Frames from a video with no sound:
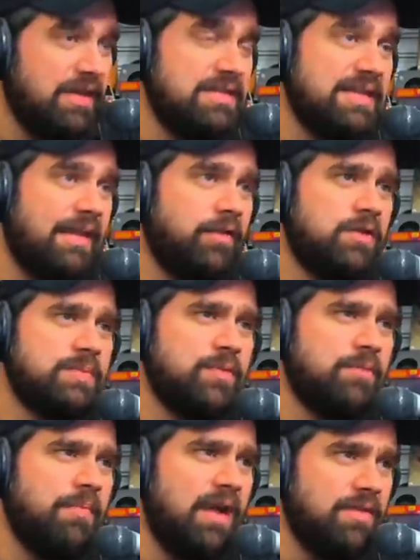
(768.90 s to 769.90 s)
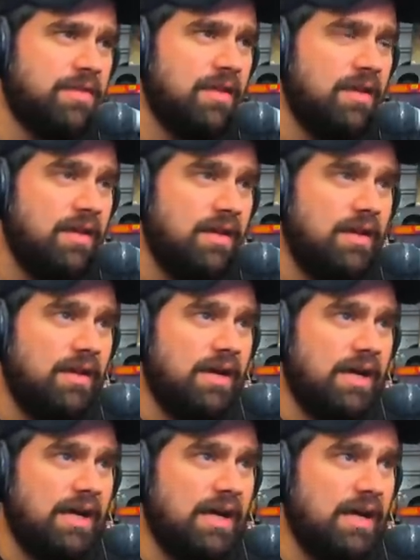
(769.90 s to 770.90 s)
million downloads per month.
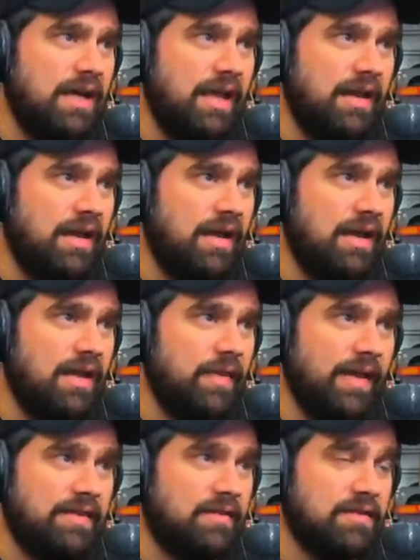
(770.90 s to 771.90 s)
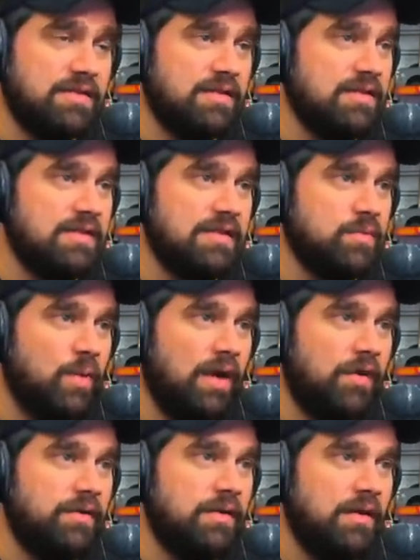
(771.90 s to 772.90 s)
Uh, and uh, that's just, it's, it's
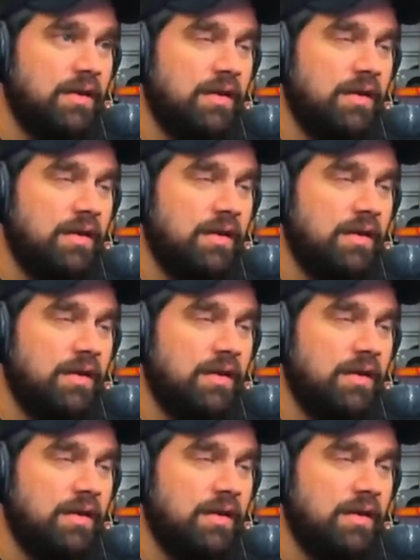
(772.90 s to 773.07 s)
wild.